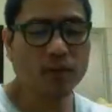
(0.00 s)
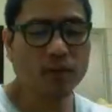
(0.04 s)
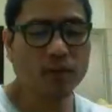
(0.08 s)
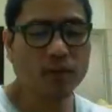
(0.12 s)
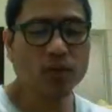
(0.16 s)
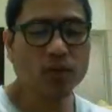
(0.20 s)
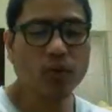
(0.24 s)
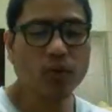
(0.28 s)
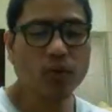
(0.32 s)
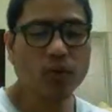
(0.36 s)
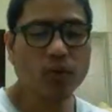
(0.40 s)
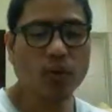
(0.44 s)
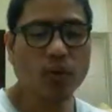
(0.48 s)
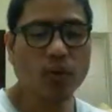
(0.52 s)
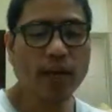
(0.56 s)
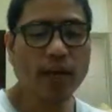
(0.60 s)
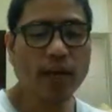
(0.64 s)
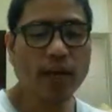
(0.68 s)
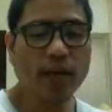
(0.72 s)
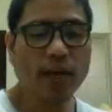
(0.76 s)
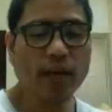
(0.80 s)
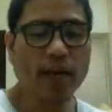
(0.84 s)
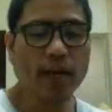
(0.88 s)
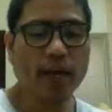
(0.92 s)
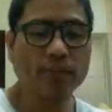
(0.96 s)
So
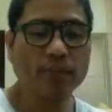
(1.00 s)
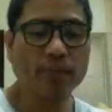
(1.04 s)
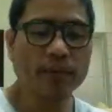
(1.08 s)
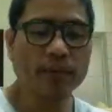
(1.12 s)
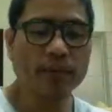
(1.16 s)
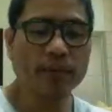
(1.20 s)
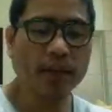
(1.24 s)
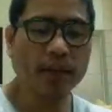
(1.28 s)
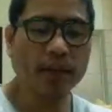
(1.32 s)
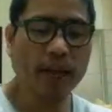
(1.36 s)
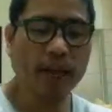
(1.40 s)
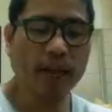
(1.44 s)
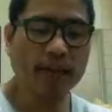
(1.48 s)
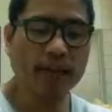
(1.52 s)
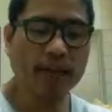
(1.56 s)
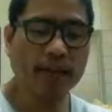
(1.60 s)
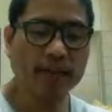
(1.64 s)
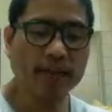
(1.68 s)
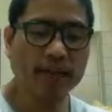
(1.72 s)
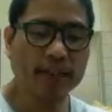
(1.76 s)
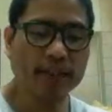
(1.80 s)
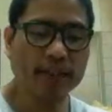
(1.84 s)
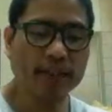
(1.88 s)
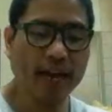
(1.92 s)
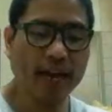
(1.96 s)

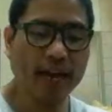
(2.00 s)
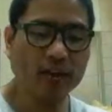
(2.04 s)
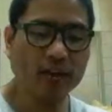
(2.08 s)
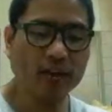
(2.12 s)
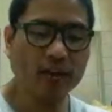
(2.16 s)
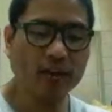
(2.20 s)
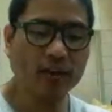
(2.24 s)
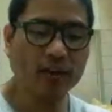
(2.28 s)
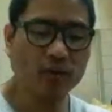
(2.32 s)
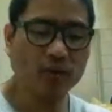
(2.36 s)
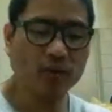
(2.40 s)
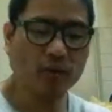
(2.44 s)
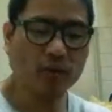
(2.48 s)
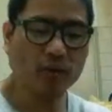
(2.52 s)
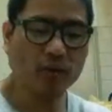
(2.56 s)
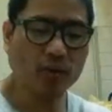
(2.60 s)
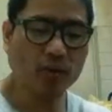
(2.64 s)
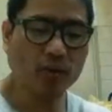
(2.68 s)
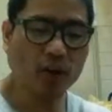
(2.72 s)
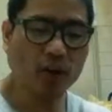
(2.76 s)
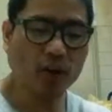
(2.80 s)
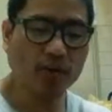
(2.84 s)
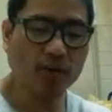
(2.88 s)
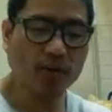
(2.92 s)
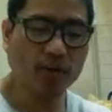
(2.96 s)
18 atoms of
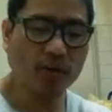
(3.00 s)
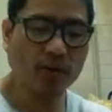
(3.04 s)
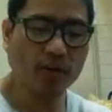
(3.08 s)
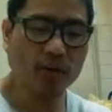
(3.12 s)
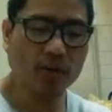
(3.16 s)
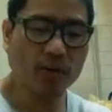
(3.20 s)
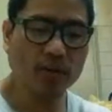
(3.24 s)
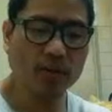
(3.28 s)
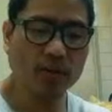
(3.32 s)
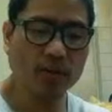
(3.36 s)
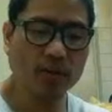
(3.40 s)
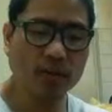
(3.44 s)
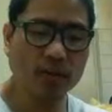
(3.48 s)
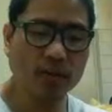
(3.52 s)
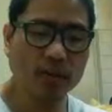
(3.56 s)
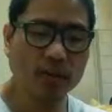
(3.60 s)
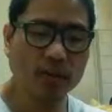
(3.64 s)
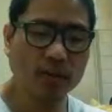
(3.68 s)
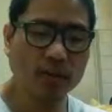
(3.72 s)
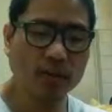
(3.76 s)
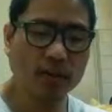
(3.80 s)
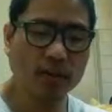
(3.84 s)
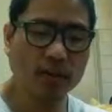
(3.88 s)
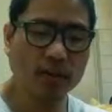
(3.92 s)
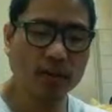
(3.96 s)
carbon,
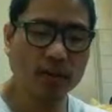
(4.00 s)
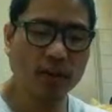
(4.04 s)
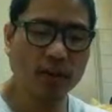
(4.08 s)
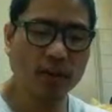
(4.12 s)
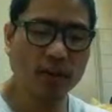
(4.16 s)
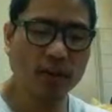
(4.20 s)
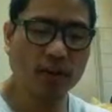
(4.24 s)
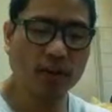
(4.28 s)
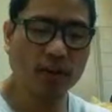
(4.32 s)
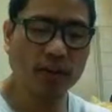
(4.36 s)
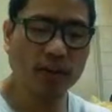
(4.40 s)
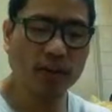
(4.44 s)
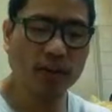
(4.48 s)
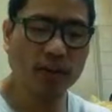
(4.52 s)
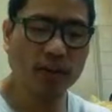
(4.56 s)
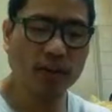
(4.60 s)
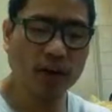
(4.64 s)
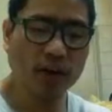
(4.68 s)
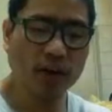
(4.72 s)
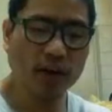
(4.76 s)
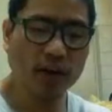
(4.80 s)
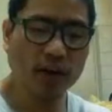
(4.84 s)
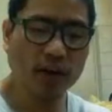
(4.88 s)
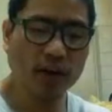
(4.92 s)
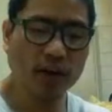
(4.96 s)
34
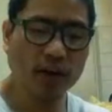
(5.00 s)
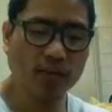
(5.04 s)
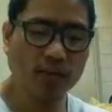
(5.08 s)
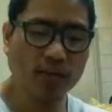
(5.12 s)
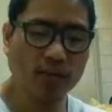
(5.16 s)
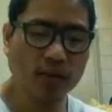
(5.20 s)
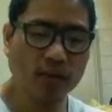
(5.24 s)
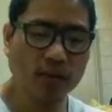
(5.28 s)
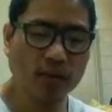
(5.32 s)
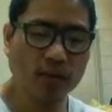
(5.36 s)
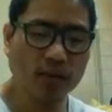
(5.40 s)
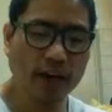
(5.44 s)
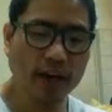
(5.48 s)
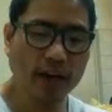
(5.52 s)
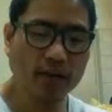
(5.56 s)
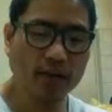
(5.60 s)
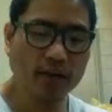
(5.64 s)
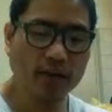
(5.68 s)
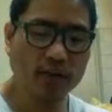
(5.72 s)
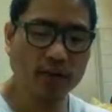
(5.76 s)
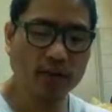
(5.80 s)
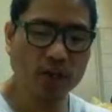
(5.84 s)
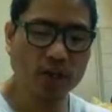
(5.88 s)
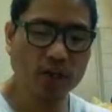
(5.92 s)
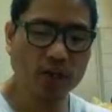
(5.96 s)
atoms of
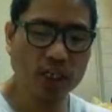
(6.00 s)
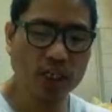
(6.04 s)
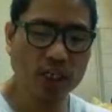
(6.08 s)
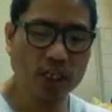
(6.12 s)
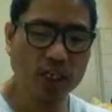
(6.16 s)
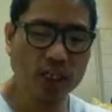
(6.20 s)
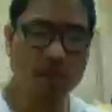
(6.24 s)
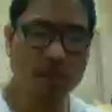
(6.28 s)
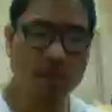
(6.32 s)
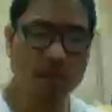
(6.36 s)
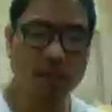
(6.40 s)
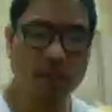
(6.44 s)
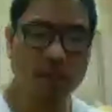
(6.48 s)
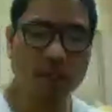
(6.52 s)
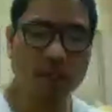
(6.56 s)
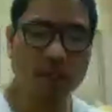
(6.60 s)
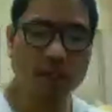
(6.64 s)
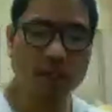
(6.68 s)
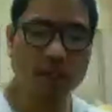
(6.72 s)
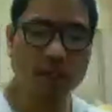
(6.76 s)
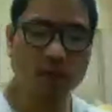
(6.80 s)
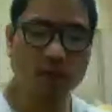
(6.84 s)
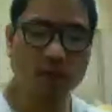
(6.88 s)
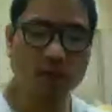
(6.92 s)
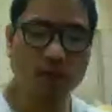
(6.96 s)
hydrogen,
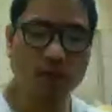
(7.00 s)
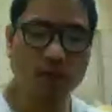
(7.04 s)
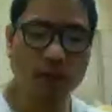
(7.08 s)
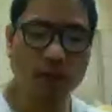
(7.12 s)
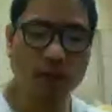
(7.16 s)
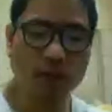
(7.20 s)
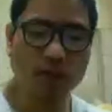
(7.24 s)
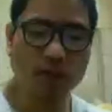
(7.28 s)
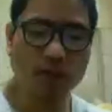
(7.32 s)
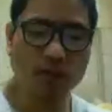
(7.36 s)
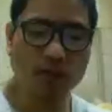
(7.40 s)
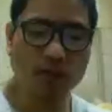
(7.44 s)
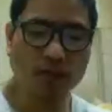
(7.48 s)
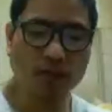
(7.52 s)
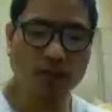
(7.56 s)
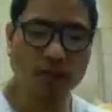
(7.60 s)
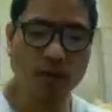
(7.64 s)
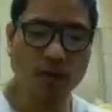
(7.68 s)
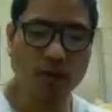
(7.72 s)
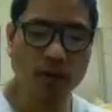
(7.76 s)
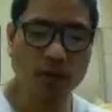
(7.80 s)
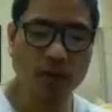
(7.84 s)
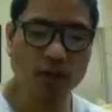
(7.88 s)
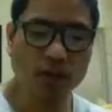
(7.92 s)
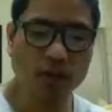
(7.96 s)
and 2 atoms of
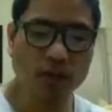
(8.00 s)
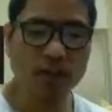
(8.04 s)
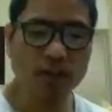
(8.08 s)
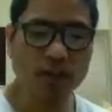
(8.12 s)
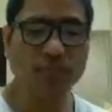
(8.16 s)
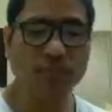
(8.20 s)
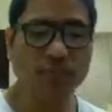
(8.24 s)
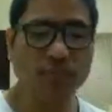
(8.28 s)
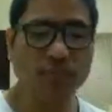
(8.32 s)
oxygen.